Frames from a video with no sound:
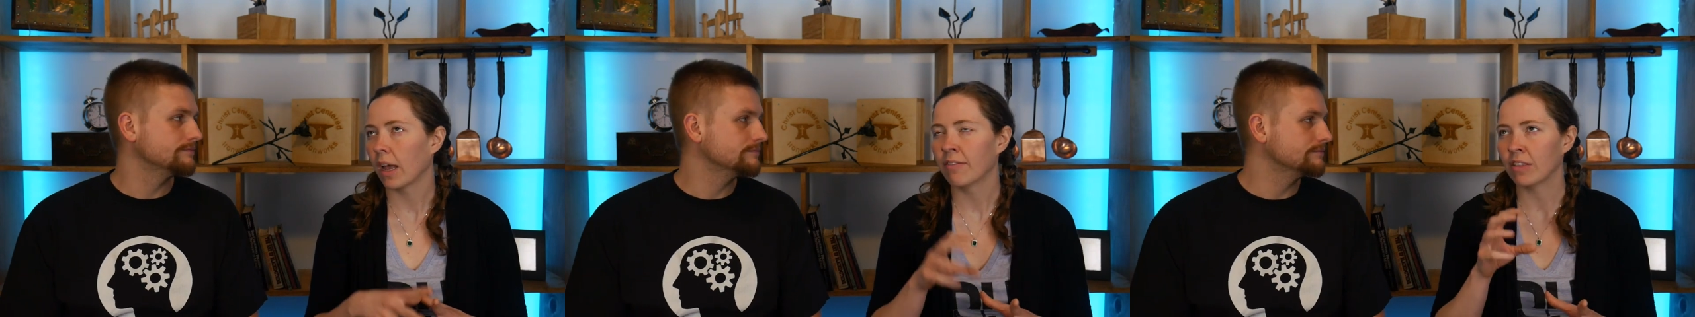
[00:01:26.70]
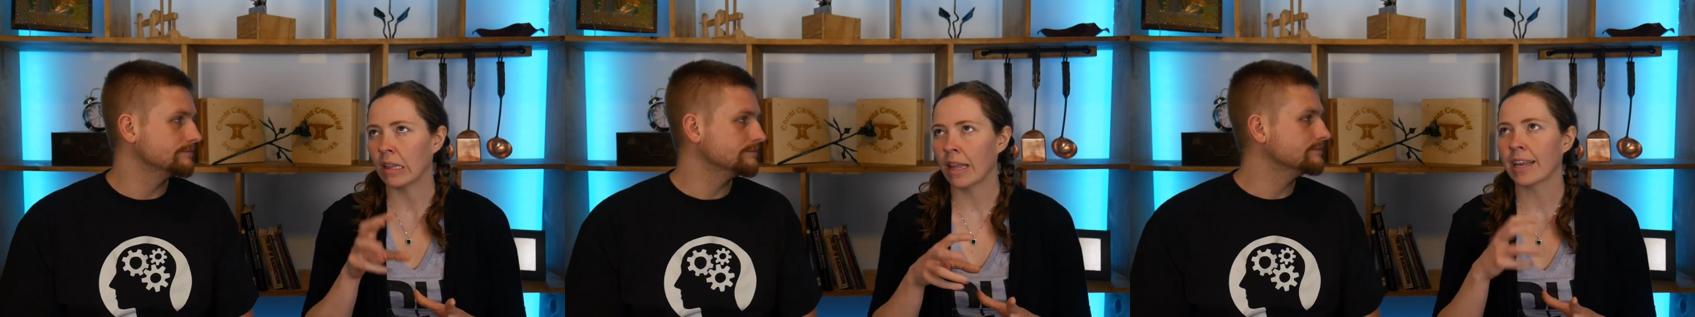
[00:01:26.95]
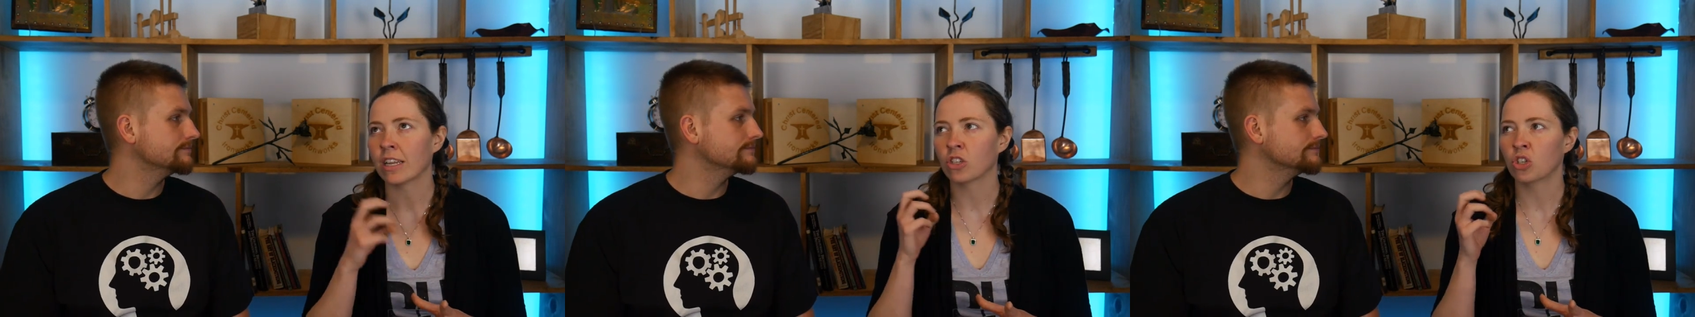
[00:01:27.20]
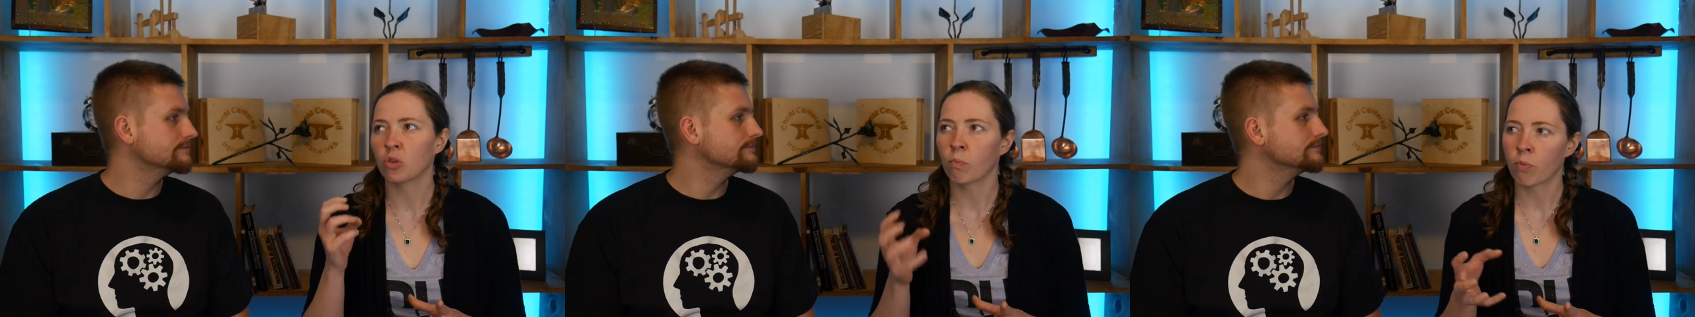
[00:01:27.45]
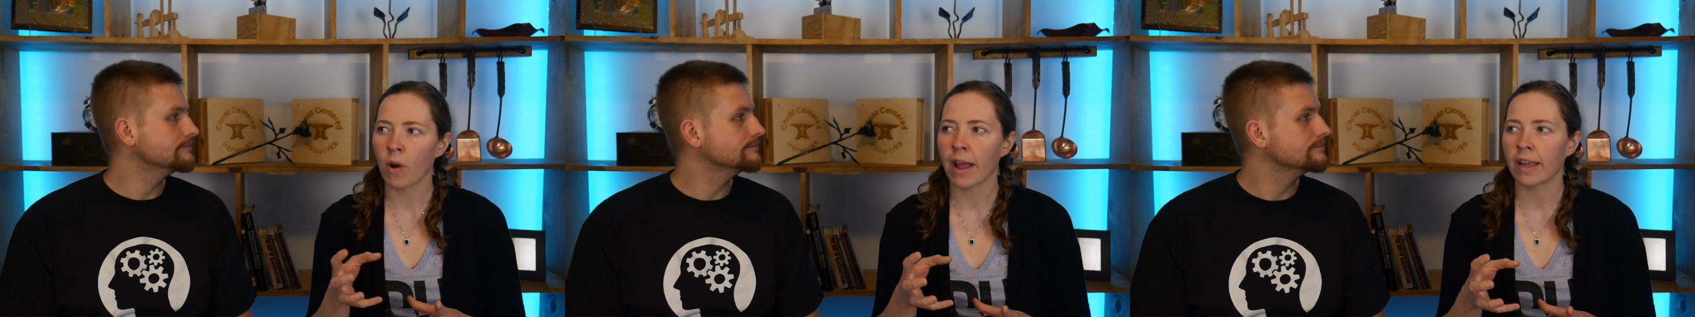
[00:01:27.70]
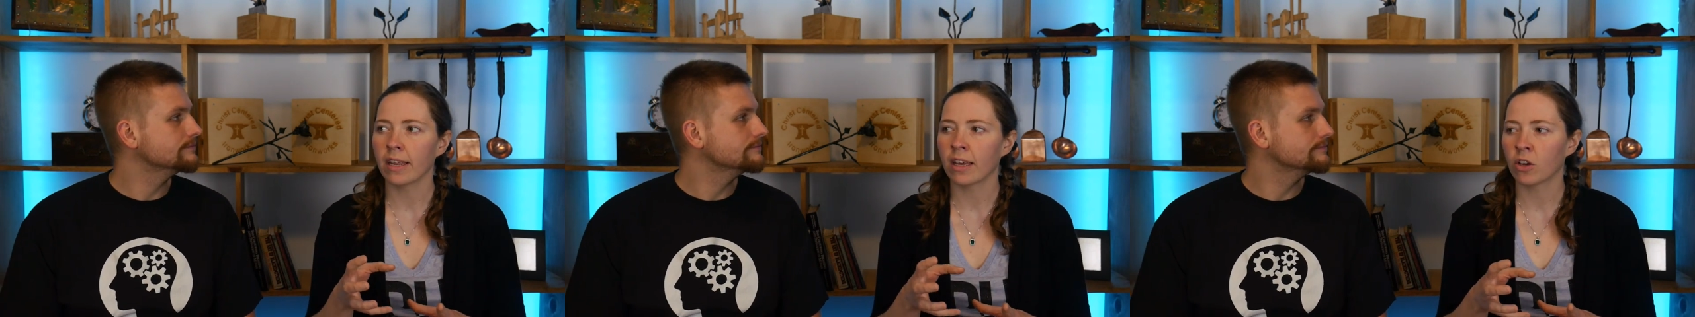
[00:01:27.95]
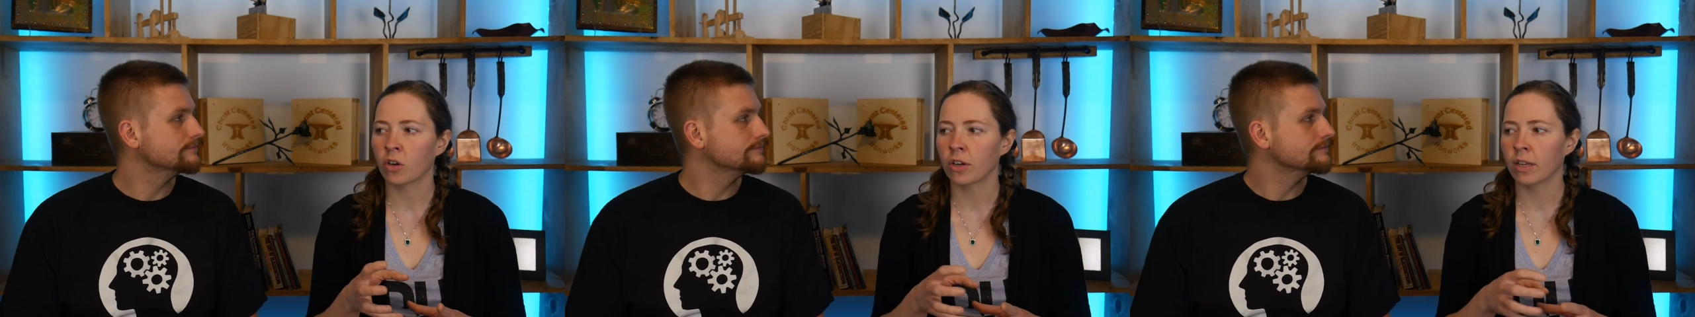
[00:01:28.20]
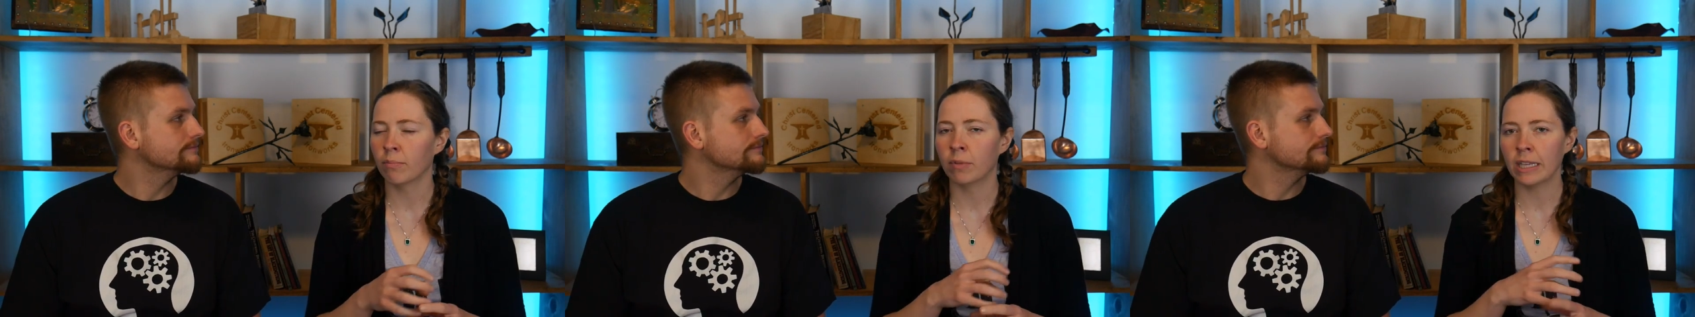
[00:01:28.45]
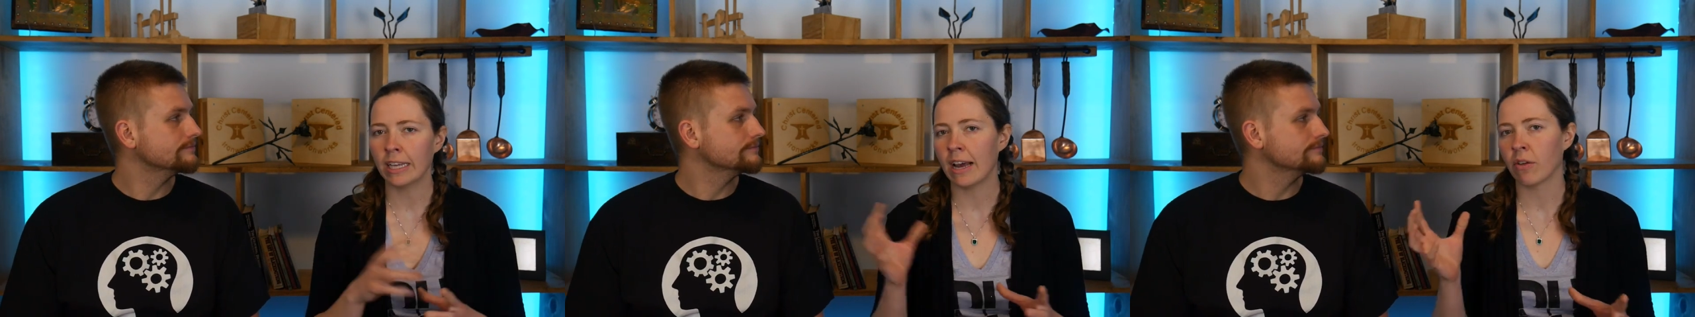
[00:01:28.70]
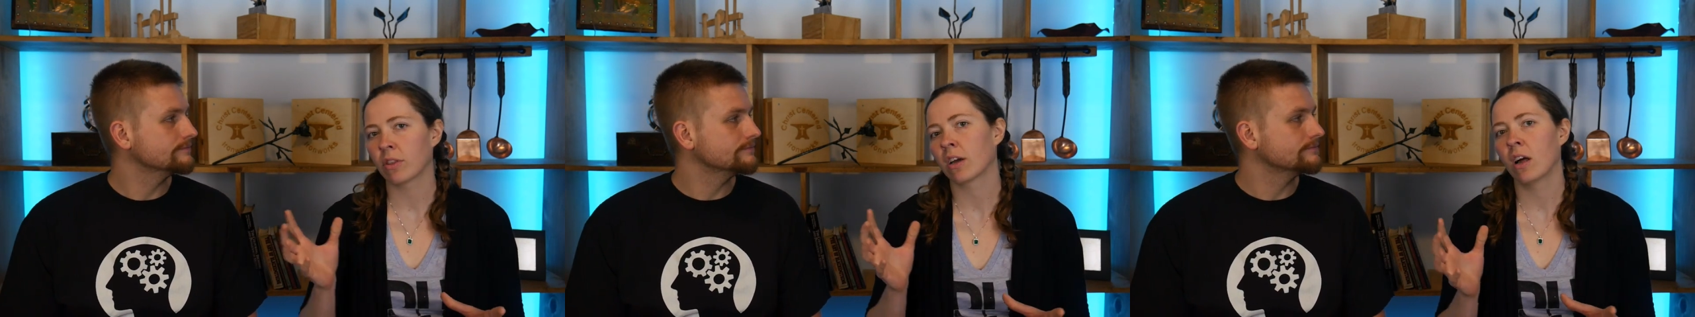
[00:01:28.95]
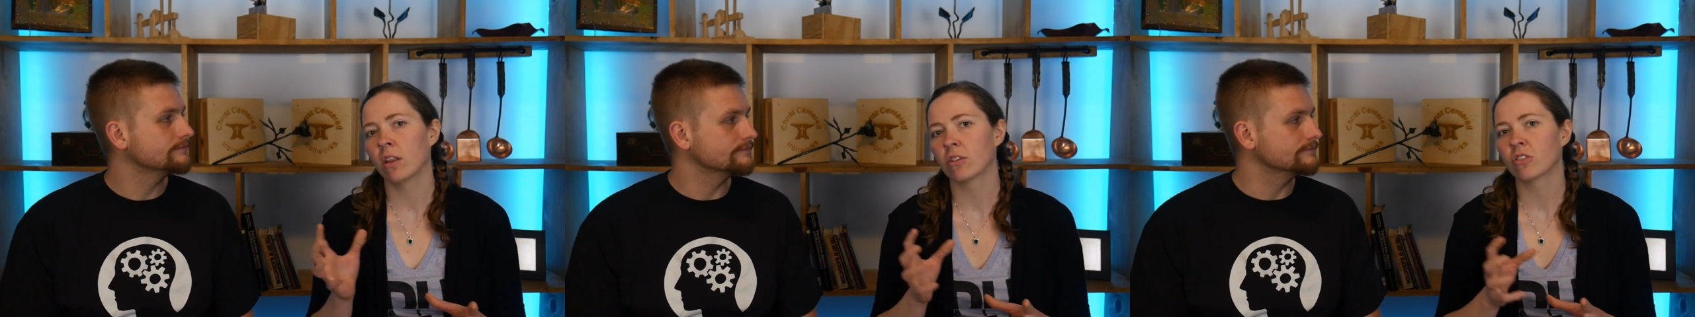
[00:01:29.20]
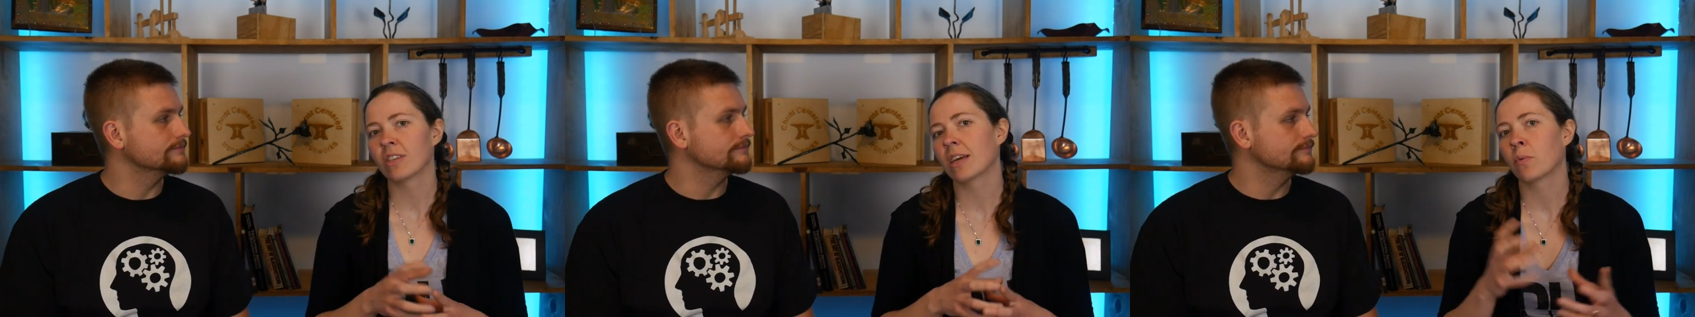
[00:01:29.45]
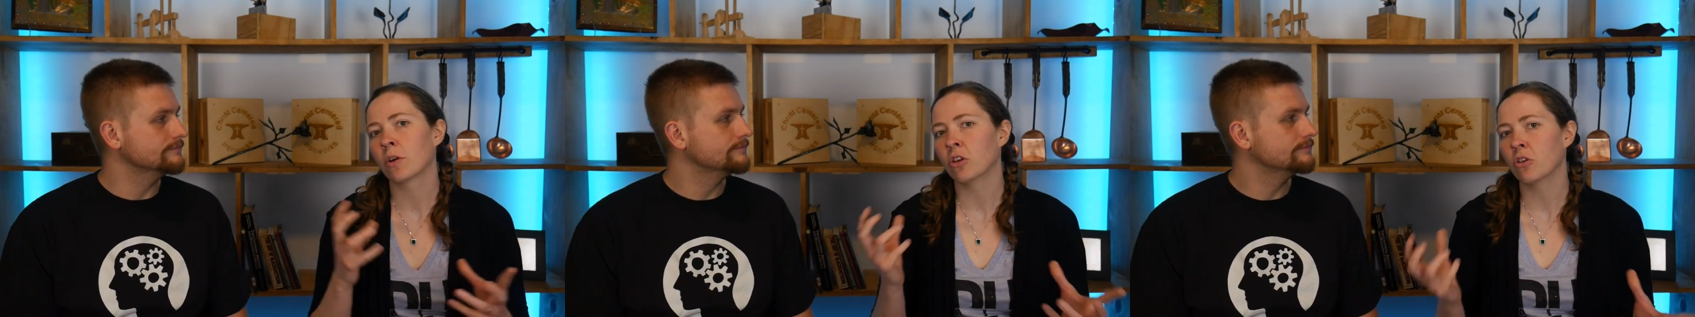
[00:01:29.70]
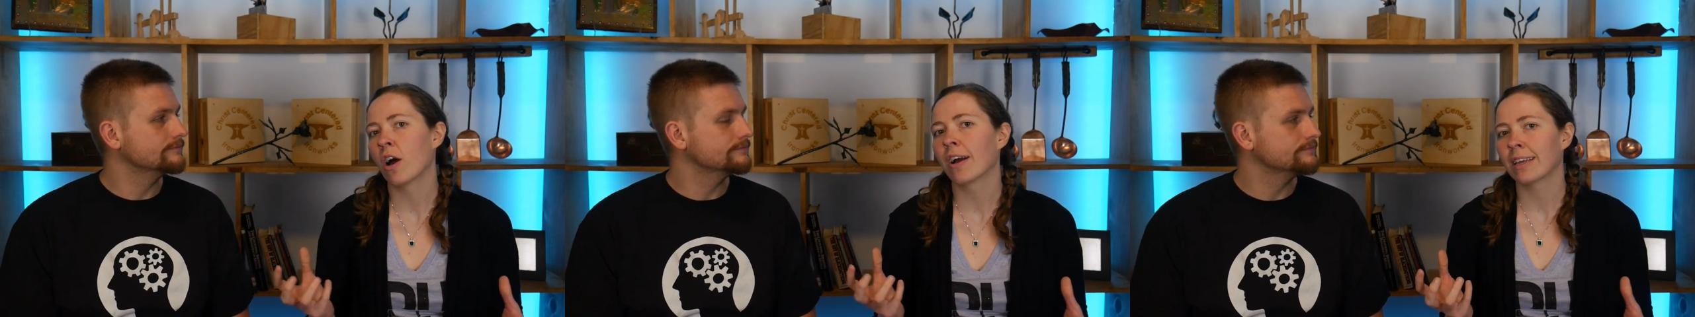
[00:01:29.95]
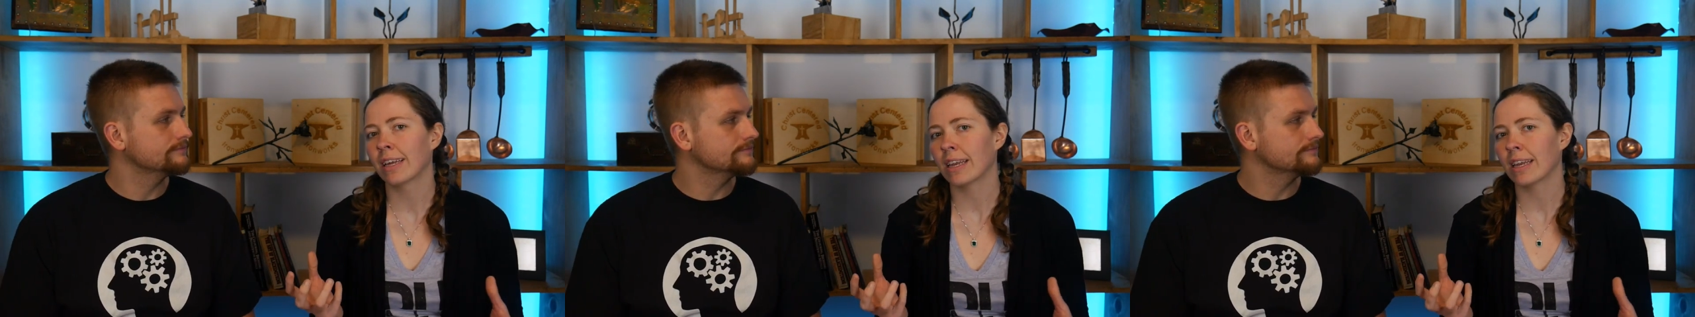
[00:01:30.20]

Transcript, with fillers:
Speaker 1: if the lighting's too bright, it could bleed out the colors, like where you're not